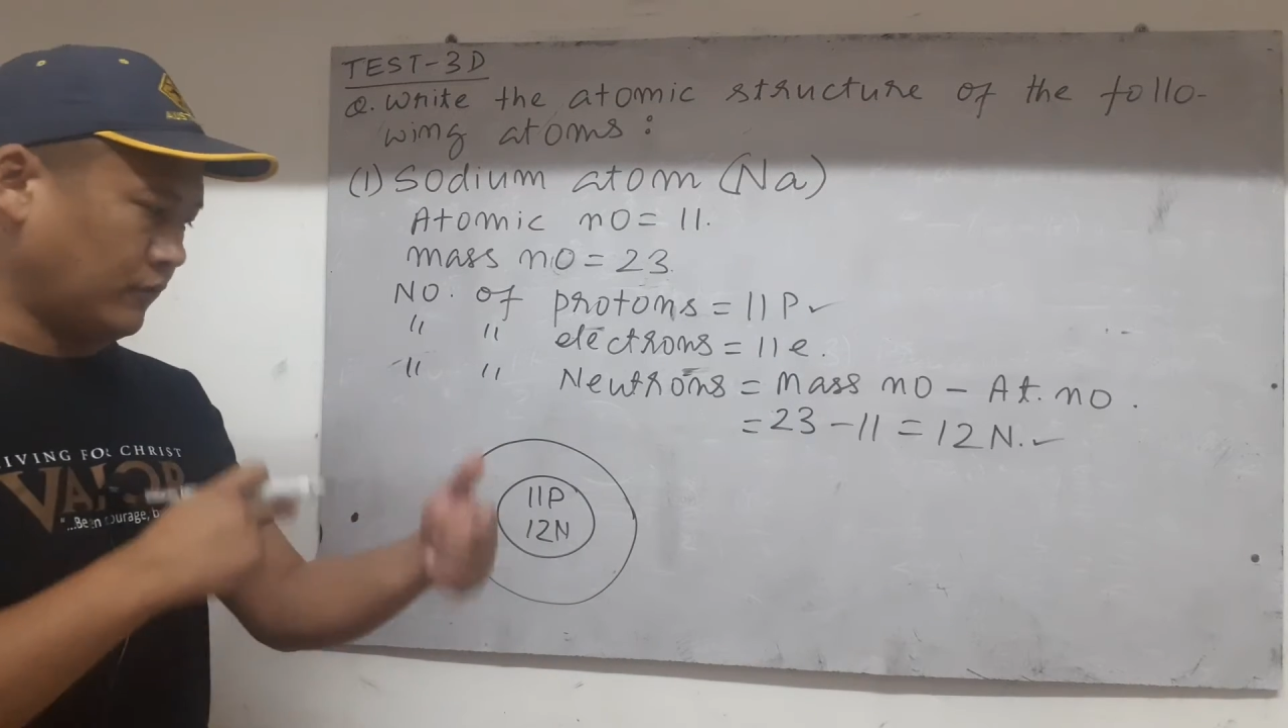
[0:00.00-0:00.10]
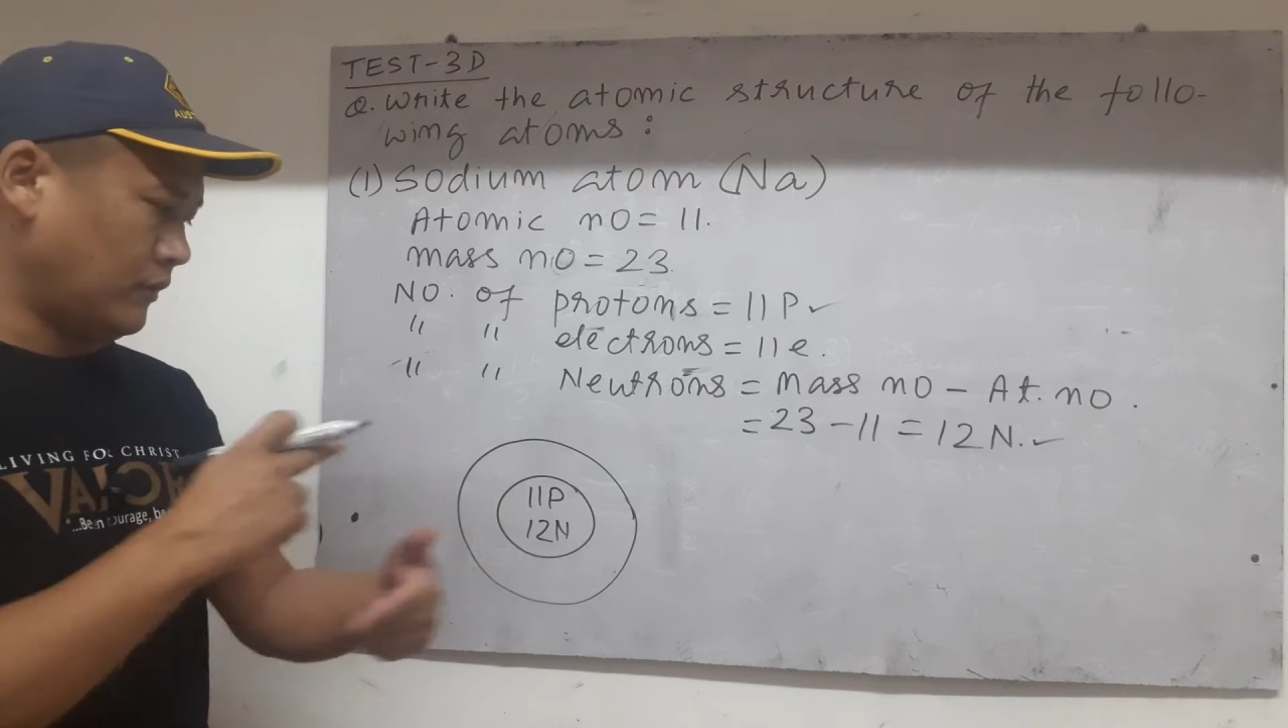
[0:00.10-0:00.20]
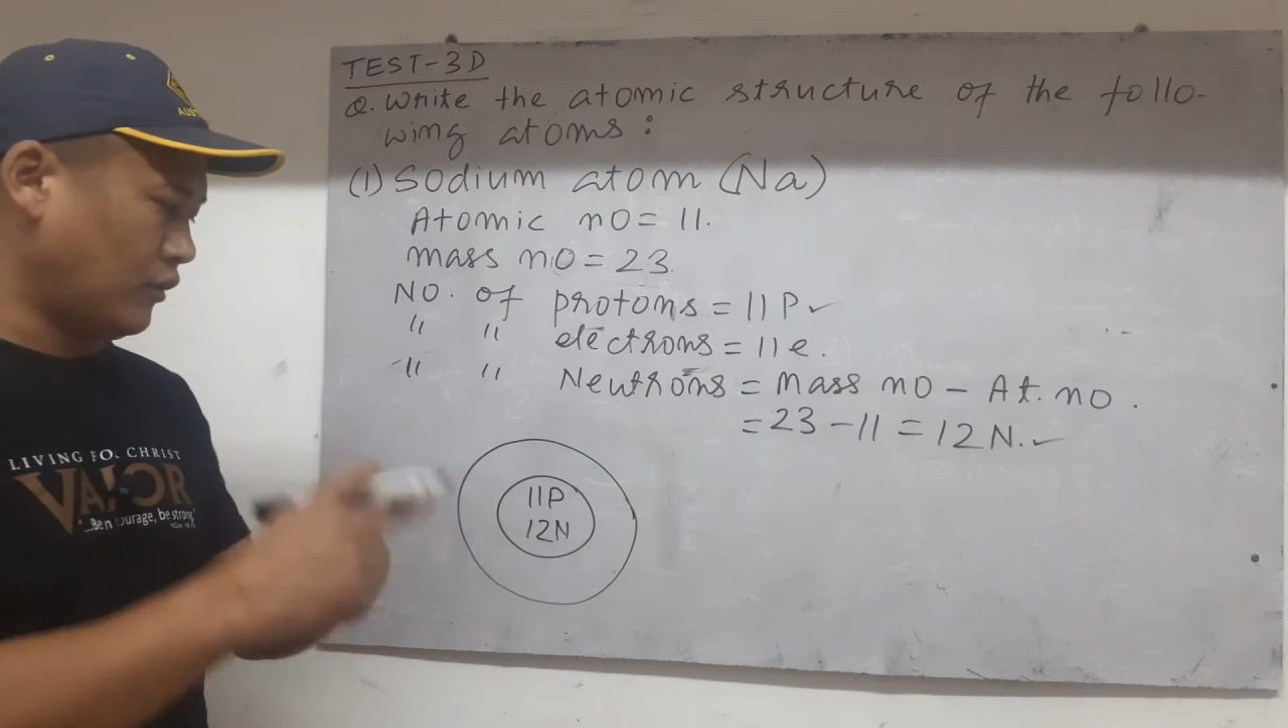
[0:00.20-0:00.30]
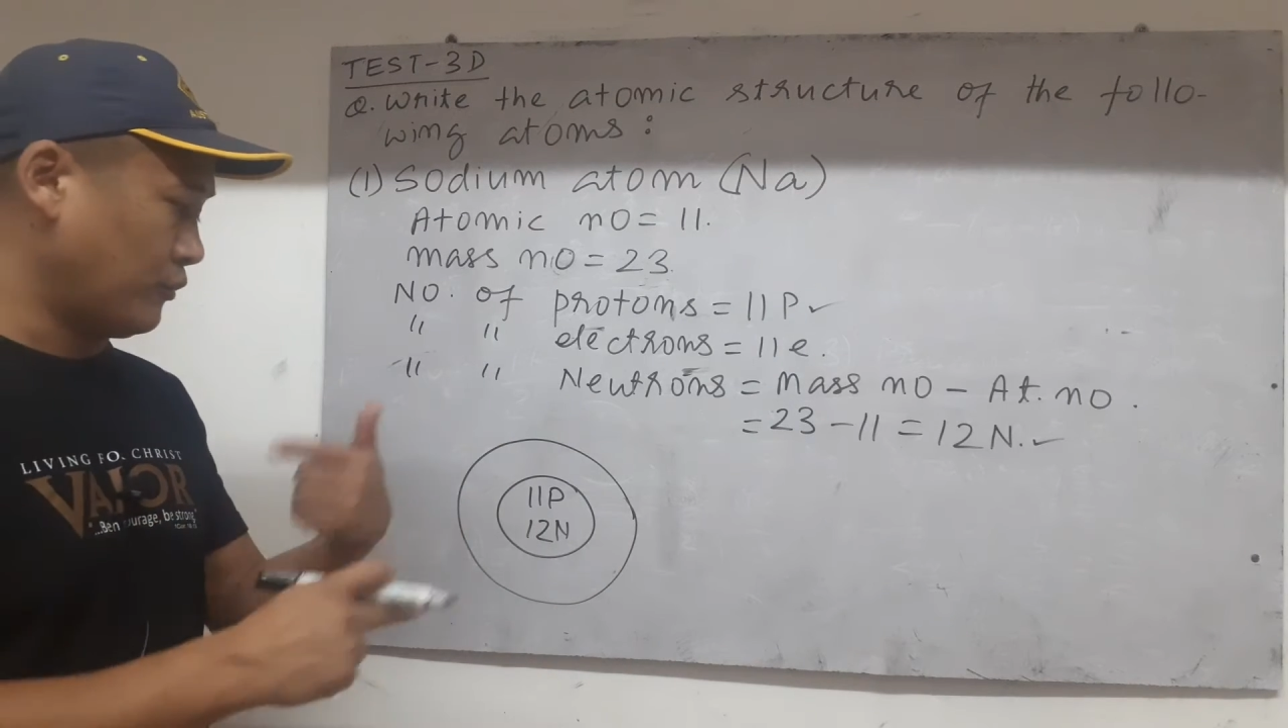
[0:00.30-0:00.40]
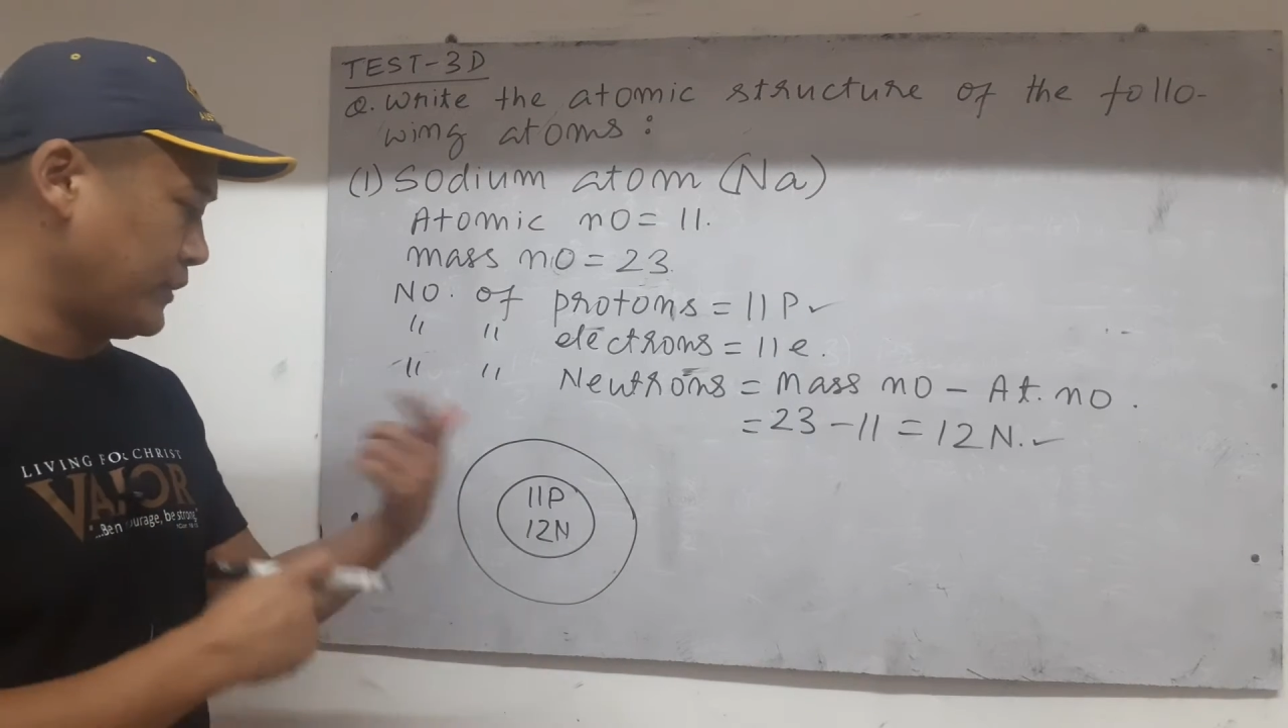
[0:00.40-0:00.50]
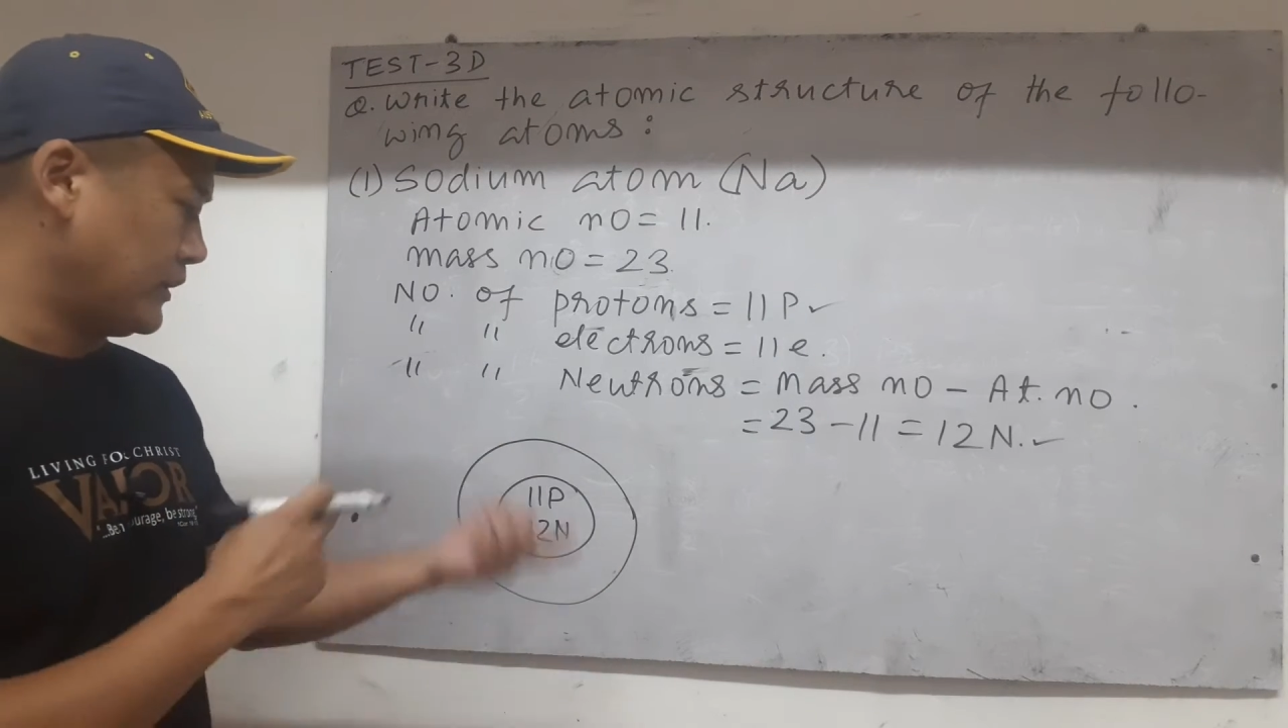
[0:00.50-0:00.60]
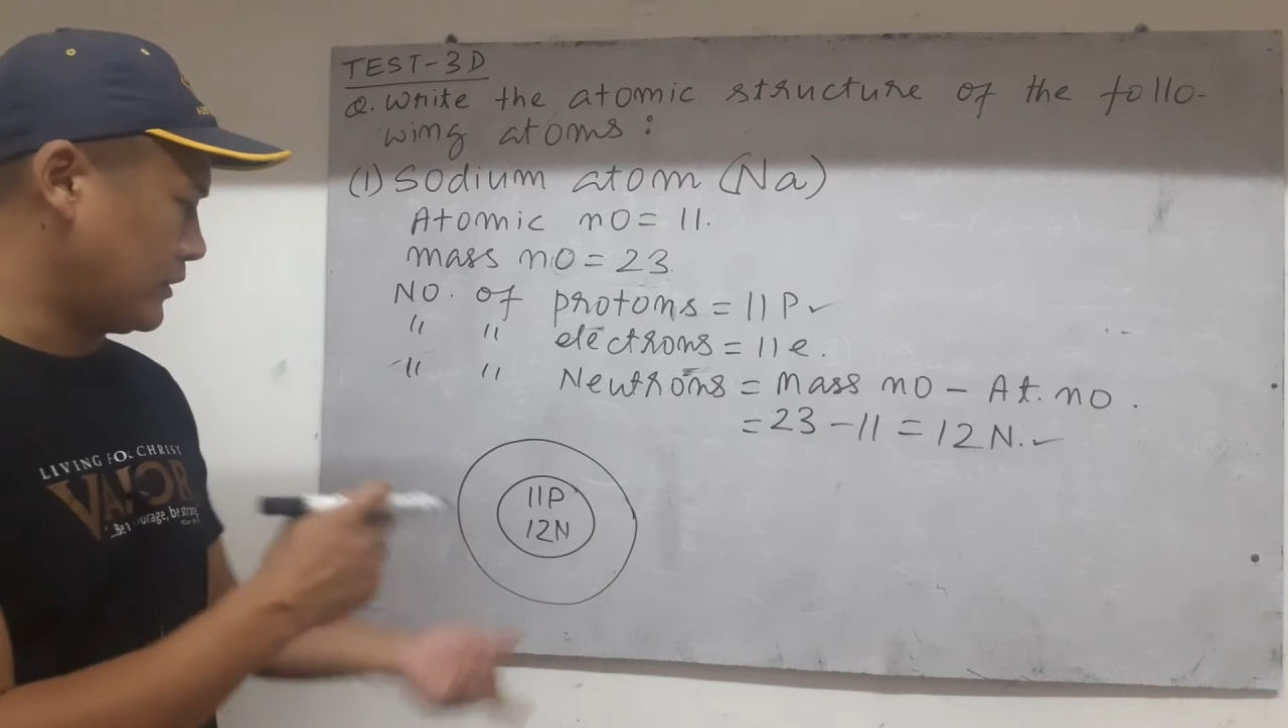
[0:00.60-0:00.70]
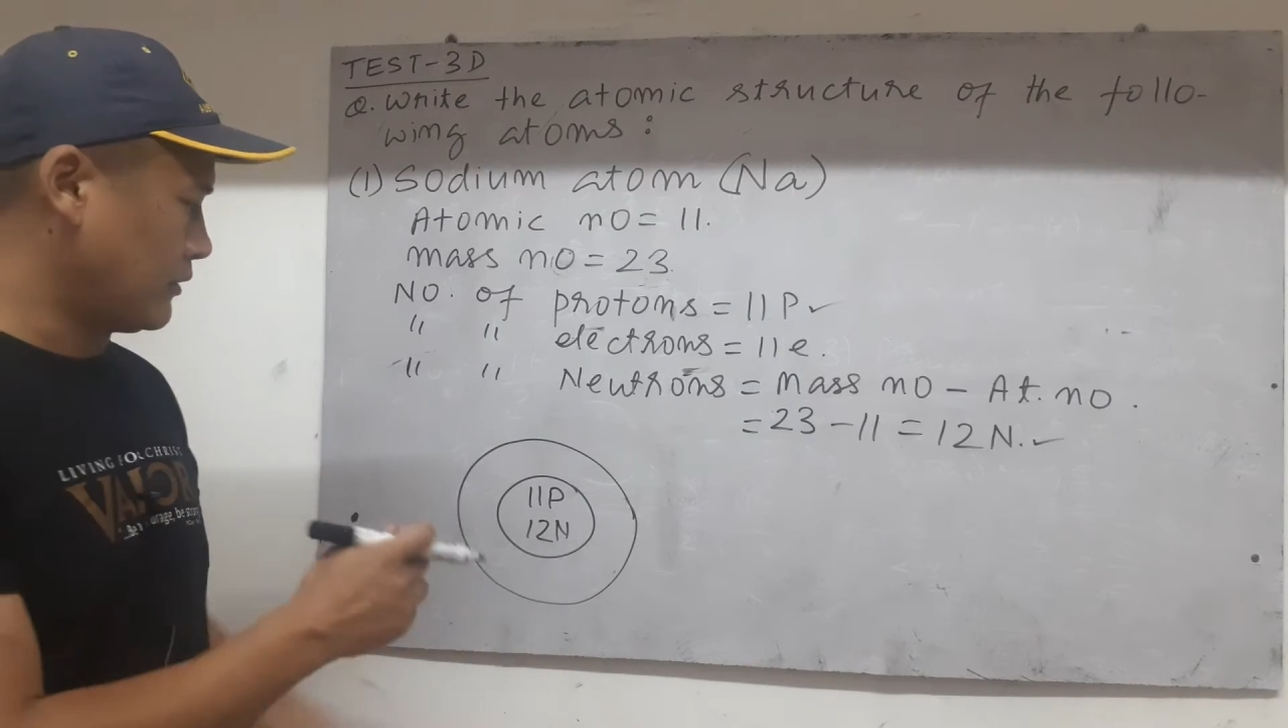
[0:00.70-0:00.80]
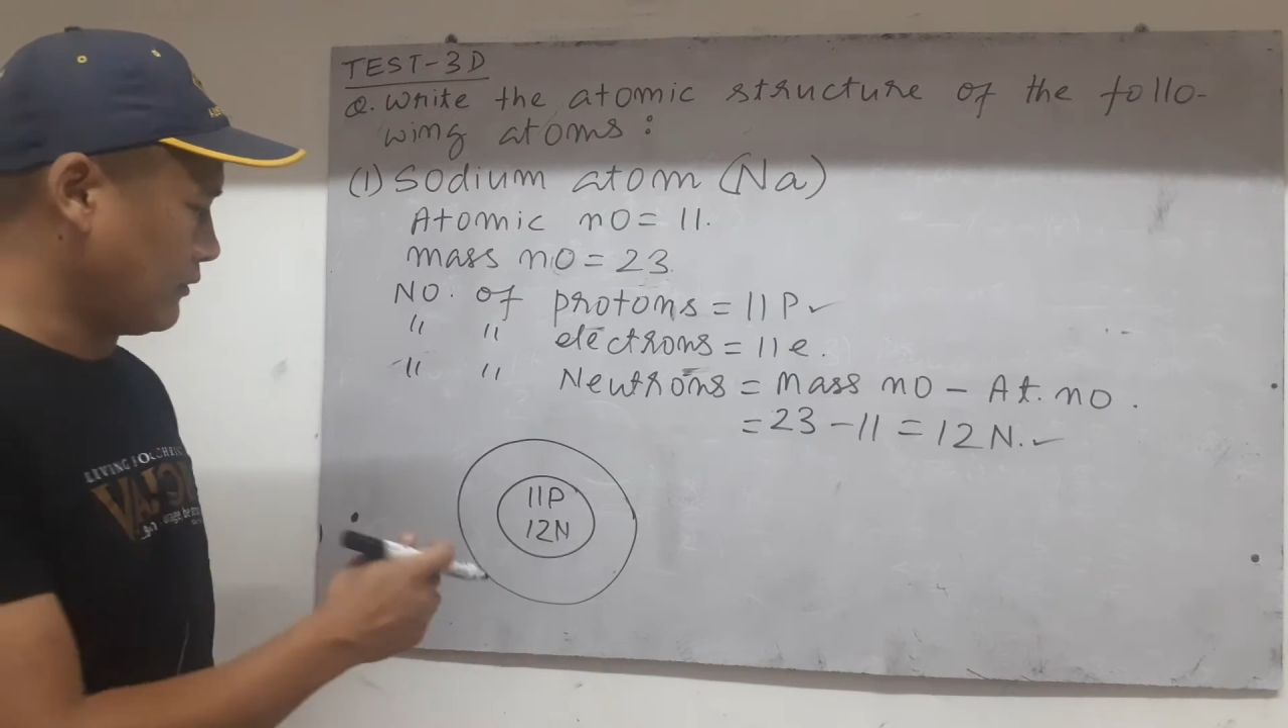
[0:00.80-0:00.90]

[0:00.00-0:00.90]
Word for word: called orbits